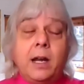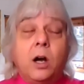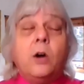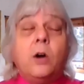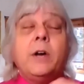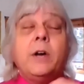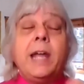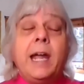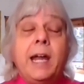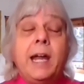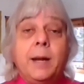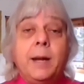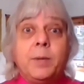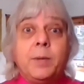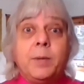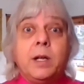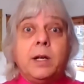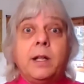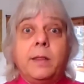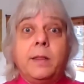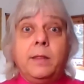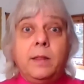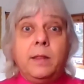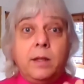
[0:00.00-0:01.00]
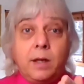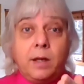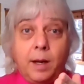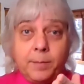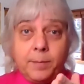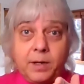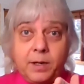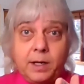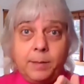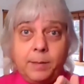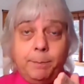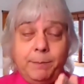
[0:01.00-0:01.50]
okay, I'm
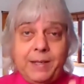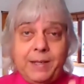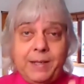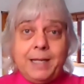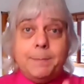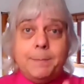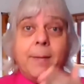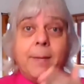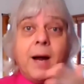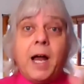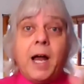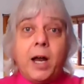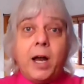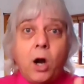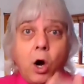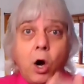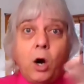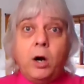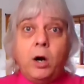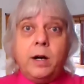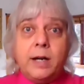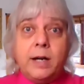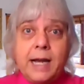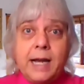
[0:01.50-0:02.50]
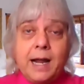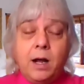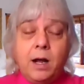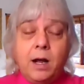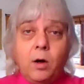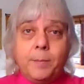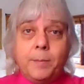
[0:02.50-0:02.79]
gonna beat my heart now.